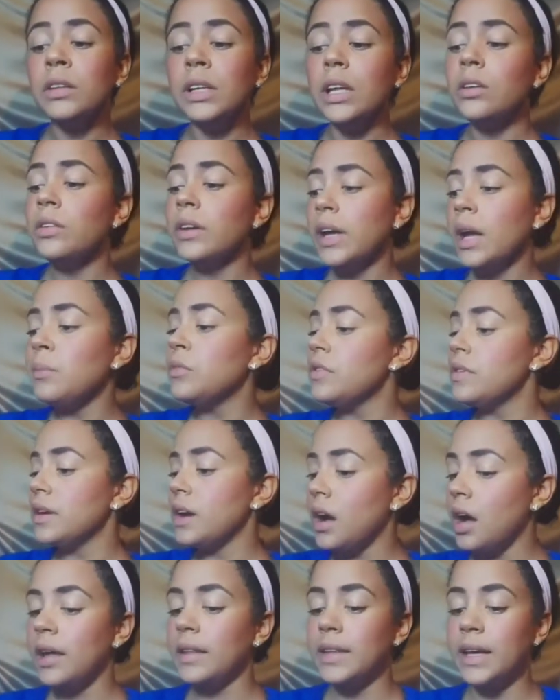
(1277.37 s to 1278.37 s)
kind of like, okay, I'm
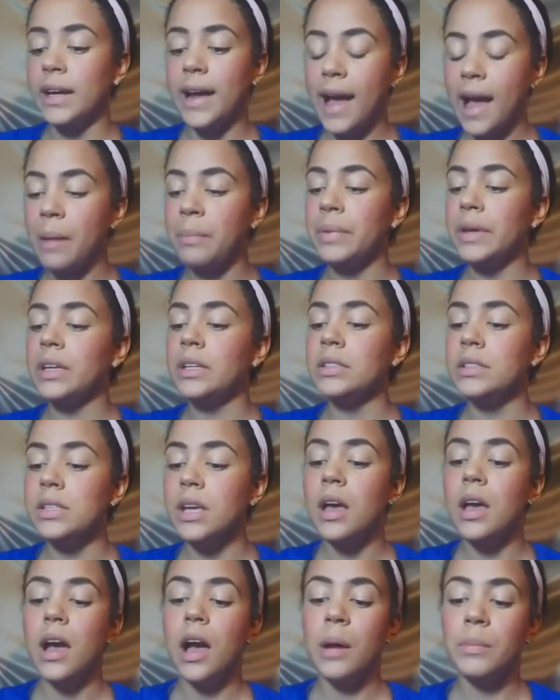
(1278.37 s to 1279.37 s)
moving on. That
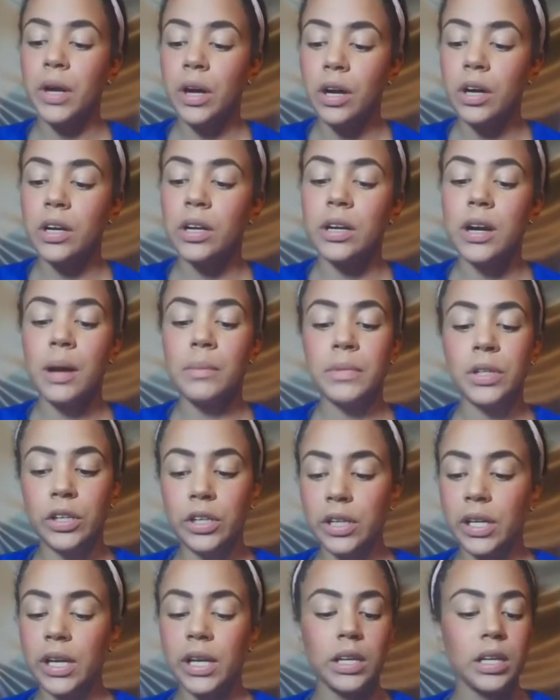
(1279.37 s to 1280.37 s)
happened. I'm hurt. I'm
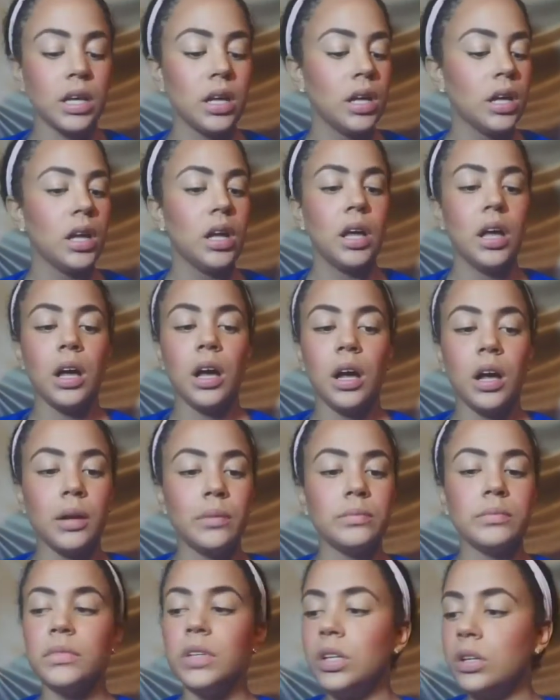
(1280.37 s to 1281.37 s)
learning,
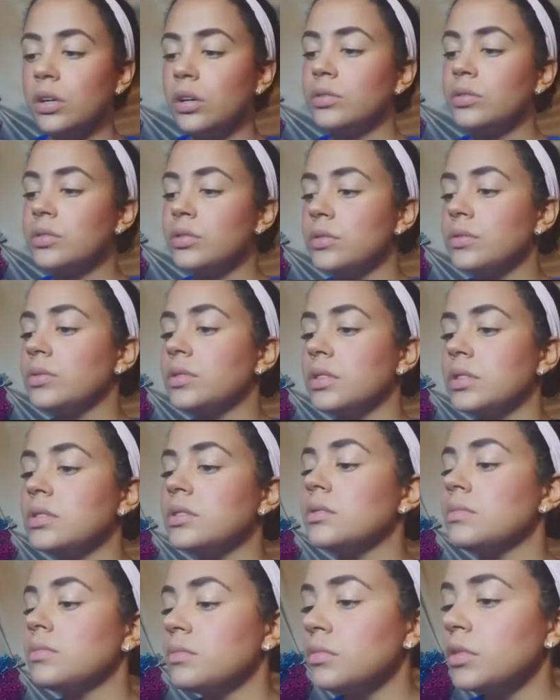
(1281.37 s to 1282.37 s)
you know, to
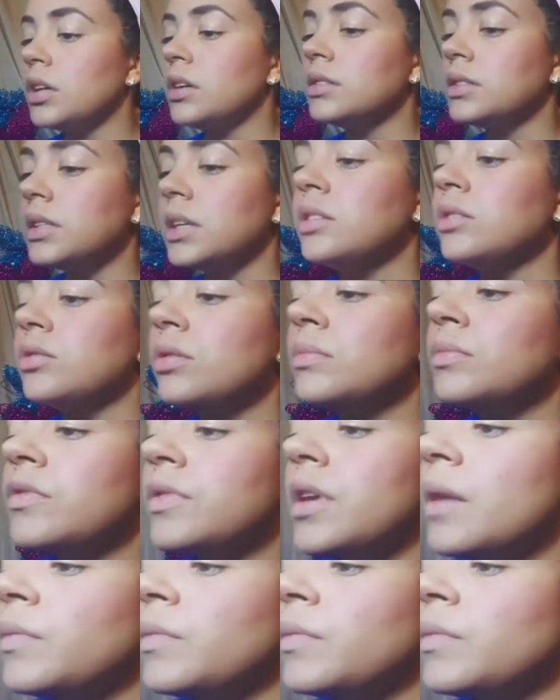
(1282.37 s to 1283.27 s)
just continue and